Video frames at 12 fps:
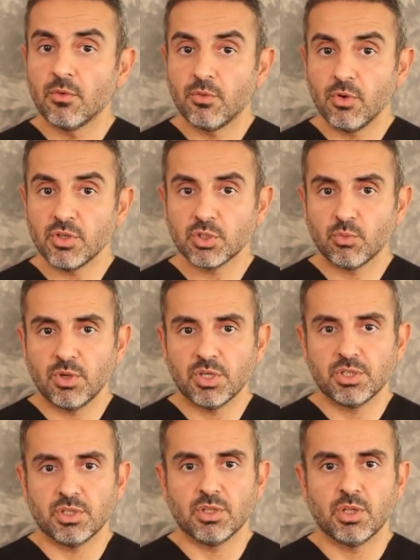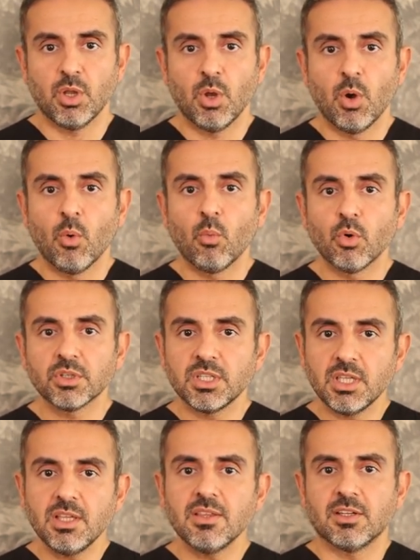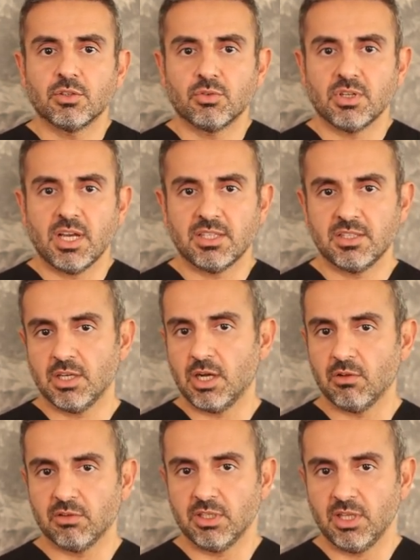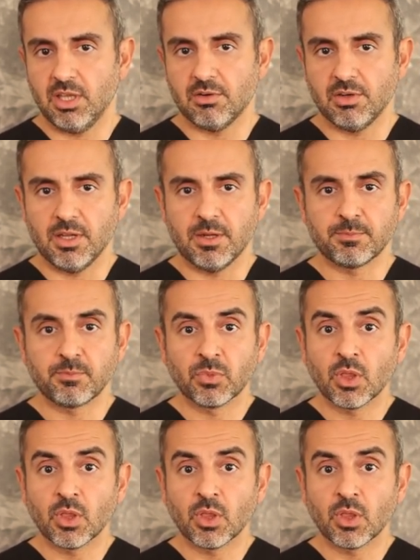First question, what is the thoracic outlet area?